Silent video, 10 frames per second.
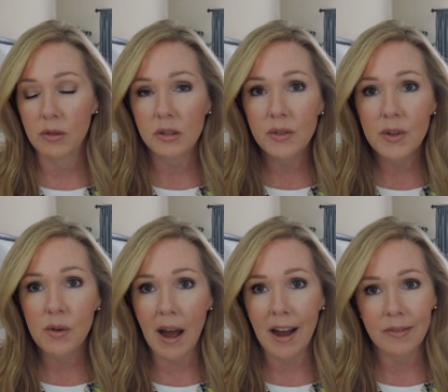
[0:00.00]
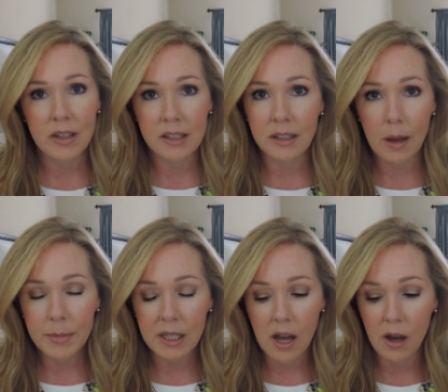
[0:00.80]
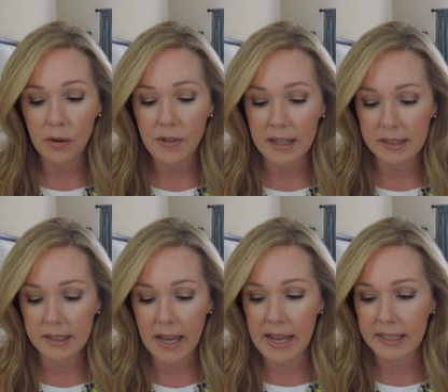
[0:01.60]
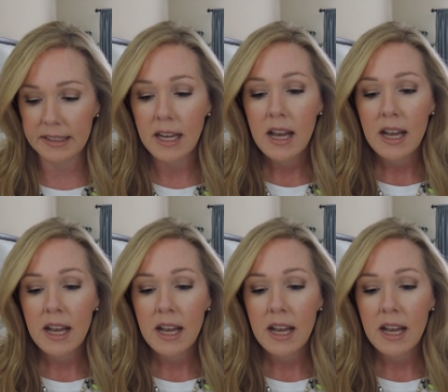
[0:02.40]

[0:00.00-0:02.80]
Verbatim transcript: Those of you that have this, let me know if that's the case.